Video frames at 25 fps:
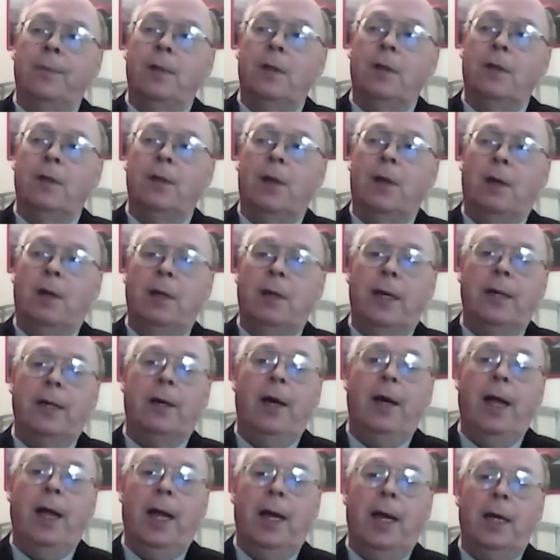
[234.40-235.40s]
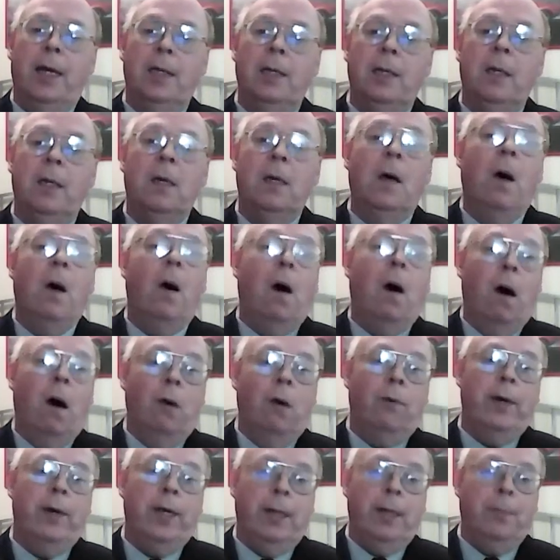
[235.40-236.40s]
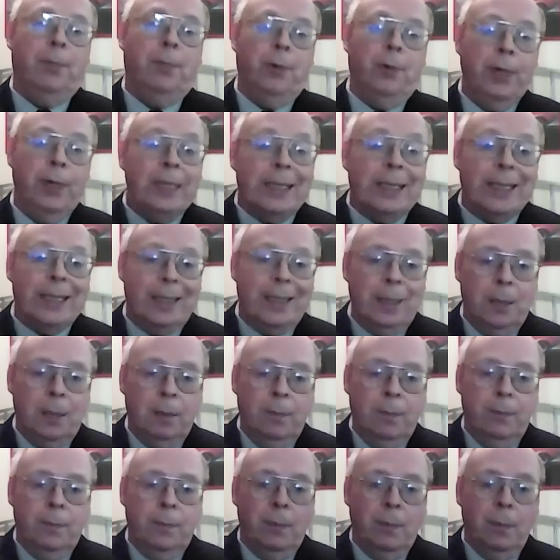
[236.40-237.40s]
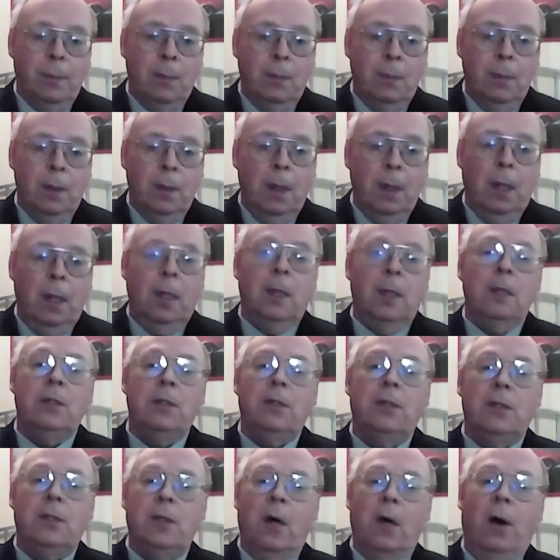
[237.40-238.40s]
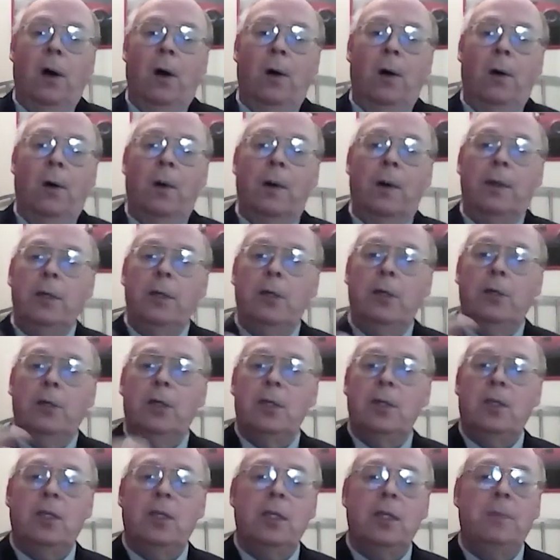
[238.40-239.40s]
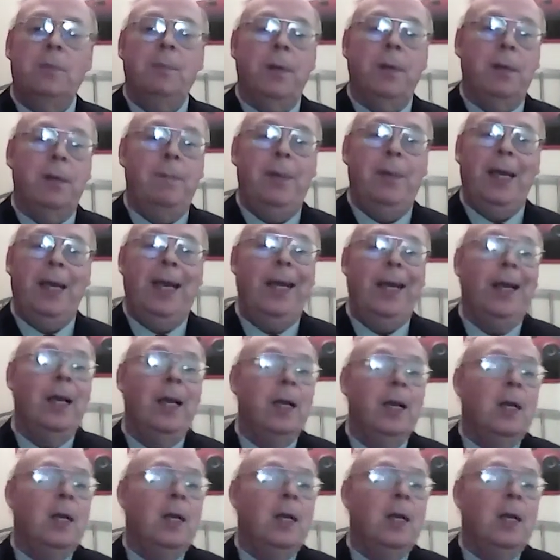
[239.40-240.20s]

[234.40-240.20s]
their letterhead already printed. So you just simply be